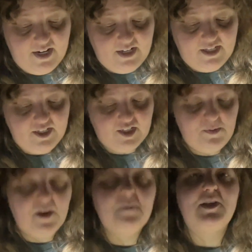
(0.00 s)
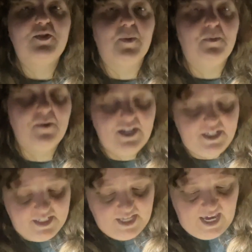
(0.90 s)
his experiments were pretty
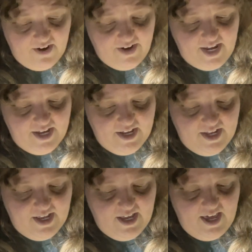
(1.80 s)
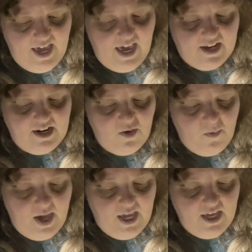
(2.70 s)
scary, and in a
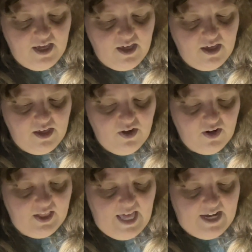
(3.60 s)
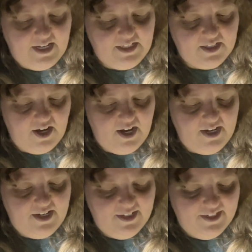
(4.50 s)
way, you're glad he's gone.